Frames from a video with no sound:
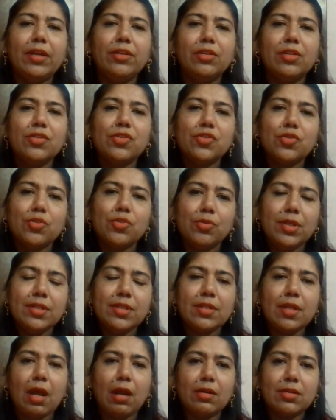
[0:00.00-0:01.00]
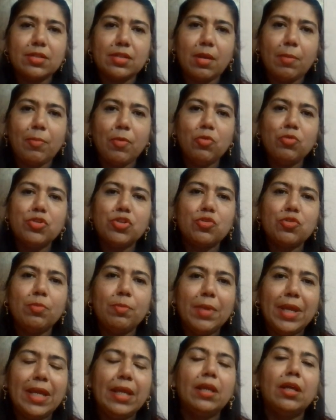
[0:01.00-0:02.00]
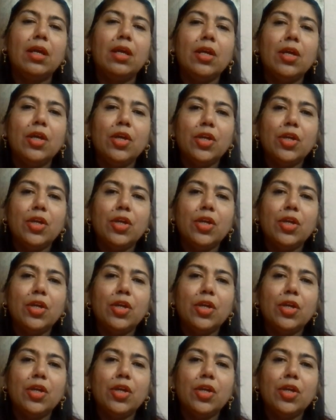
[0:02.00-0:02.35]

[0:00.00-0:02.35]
and the students are supposed to make